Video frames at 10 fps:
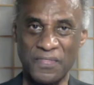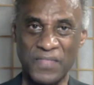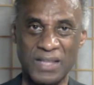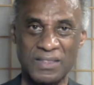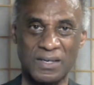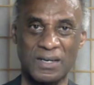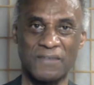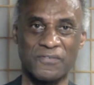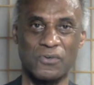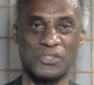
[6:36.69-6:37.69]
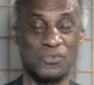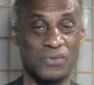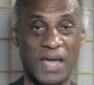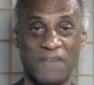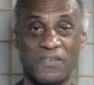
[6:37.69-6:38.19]
And then, of
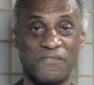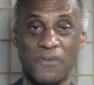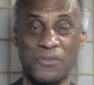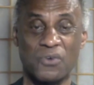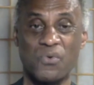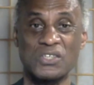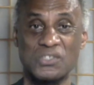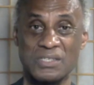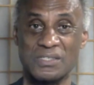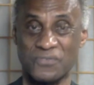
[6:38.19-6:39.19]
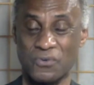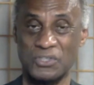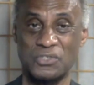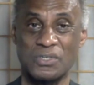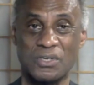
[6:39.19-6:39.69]
course, you have further questions, of
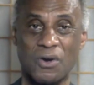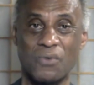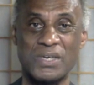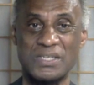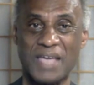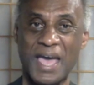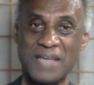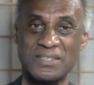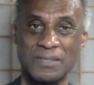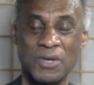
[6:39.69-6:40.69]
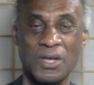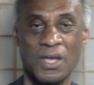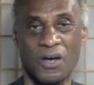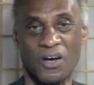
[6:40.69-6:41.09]
course, you can always ask him.